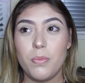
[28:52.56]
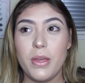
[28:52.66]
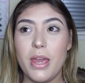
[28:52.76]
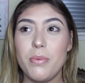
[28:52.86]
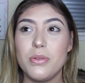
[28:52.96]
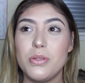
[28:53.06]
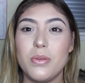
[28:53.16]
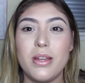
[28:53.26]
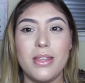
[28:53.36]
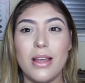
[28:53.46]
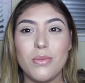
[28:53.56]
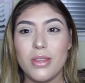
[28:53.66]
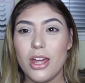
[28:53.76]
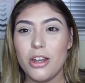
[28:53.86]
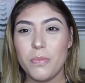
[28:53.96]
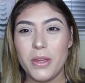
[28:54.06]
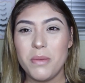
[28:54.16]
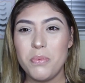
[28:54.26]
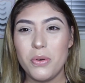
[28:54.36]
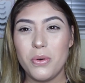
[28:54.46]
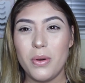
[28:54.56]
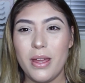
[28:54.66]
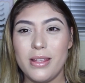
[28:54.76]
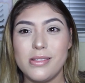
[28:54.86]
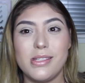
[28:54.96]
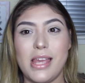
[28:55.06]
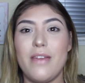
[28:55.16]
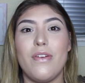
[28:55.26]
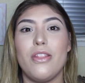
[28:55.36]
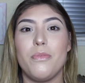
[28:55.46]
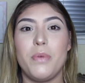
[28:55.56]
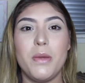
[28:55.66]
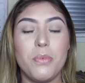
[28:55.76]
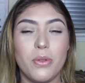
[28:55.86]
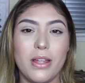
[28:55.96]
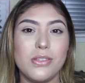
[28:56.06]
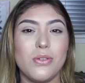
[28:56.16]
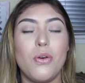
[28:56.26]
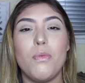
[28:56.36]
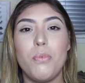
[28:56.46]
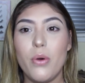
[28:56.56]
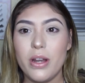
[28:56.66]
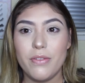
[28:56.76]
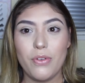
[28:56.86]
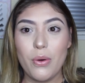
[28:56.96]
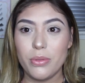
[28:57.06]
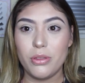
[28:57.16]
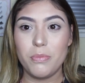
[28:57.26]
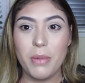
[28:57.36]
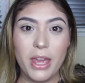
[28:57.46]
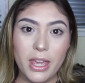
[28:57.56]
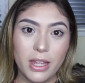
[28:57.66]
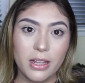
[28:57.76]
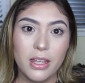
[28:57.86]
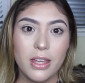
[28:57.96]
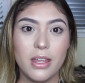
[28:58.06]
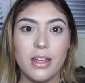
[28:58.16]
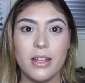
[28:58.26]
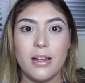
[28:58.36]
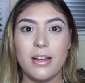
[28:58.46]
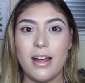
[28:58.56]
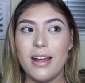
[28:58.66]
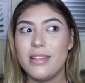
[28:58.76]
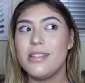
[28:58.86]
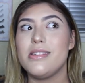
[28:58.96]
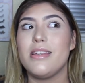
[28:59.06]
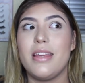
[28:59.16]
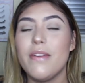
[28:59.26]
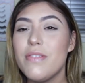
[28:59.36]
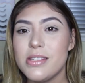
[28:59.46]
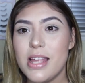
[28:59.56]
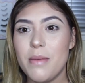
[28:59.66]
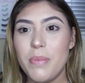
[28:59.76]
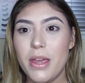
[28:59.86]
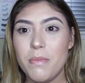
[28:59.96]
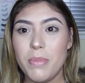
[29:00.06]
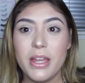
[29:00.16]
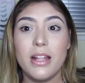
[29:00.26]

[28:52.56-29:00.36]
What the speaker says: be able to connect with other people and save other people. That's the whole point of going through pain. God doesn't give us that pain, but